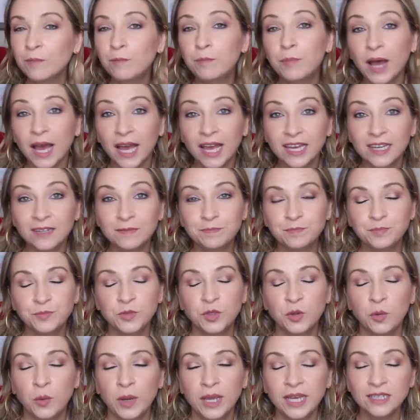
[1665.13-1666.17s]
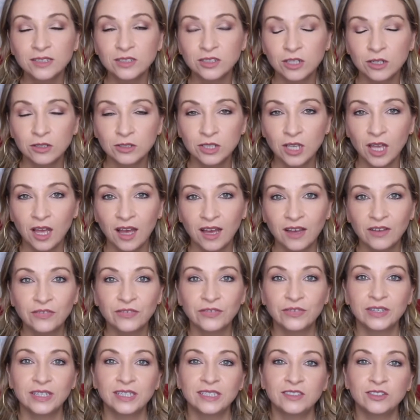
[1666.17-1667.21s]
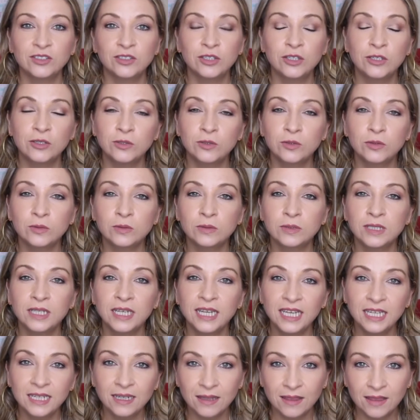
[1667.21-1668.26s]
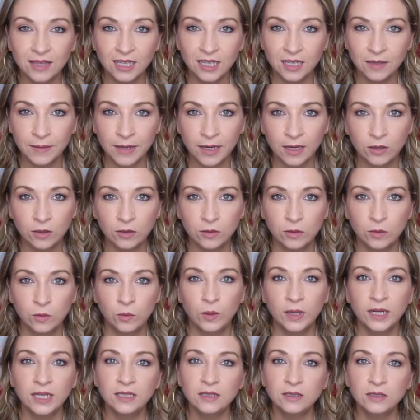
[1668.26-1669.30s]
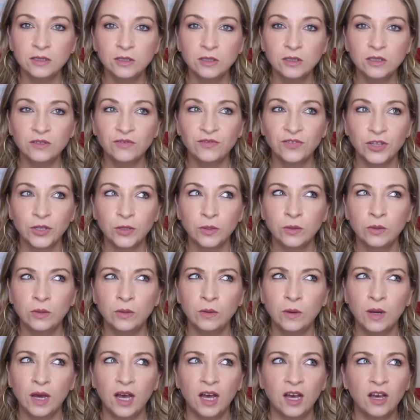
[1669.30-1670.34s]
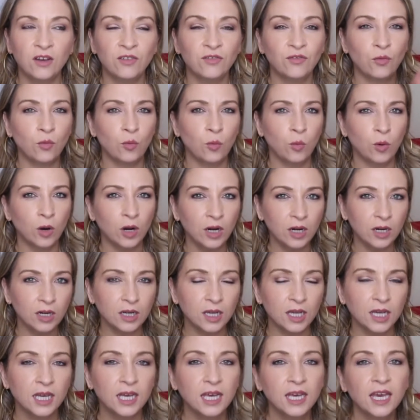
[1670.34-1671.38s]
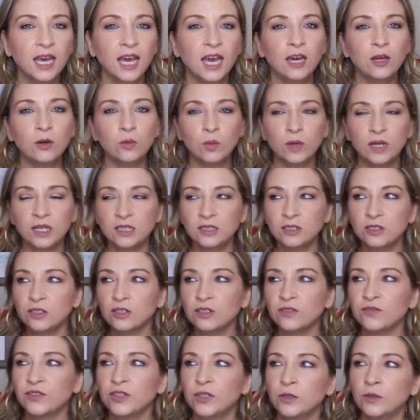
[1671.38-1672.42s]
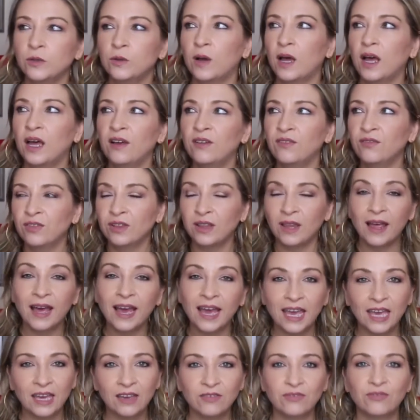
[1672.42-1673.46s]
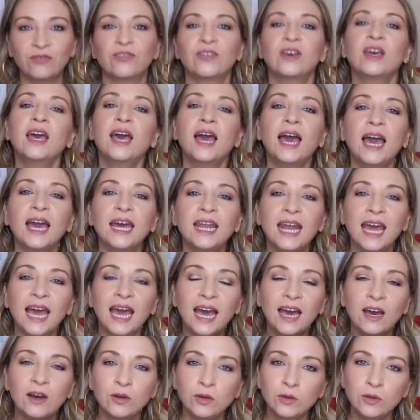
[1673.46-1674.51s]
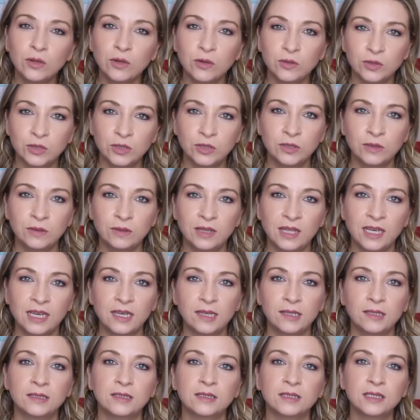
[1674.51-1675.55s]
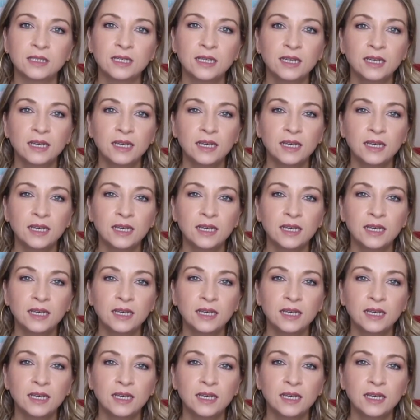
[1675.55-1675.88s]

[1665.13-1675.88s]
But the way it starts off is you need to think about what is your view of work and what is your view of life, and how do those two things